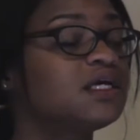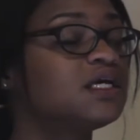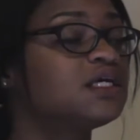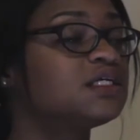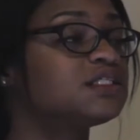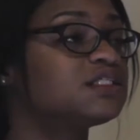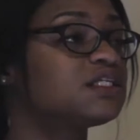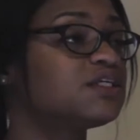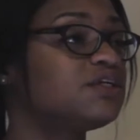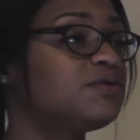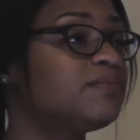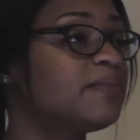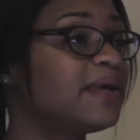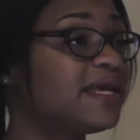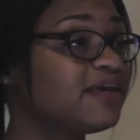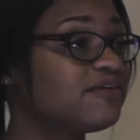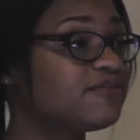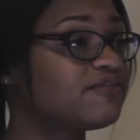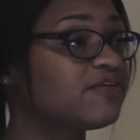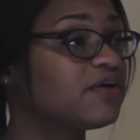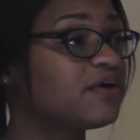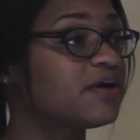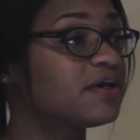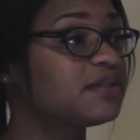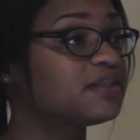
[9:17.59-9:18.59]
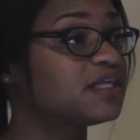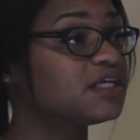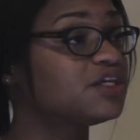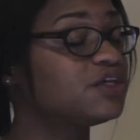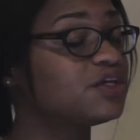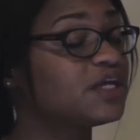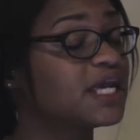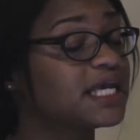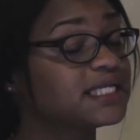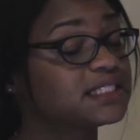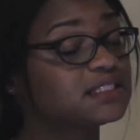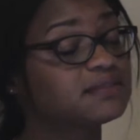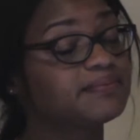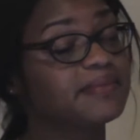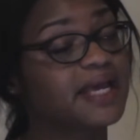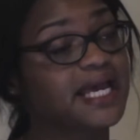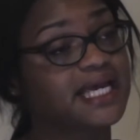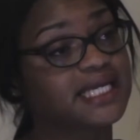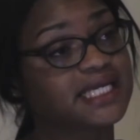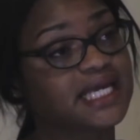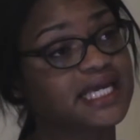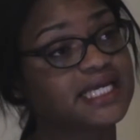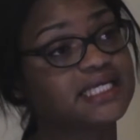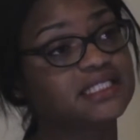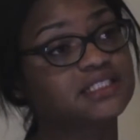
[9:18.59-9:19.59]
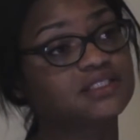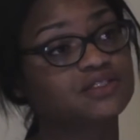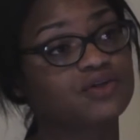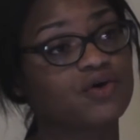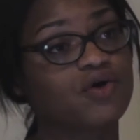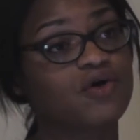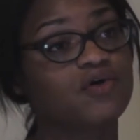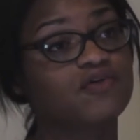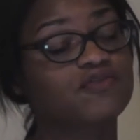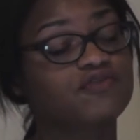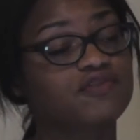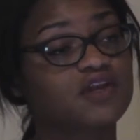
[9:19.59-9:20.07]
So you may find that you get some headaches and hot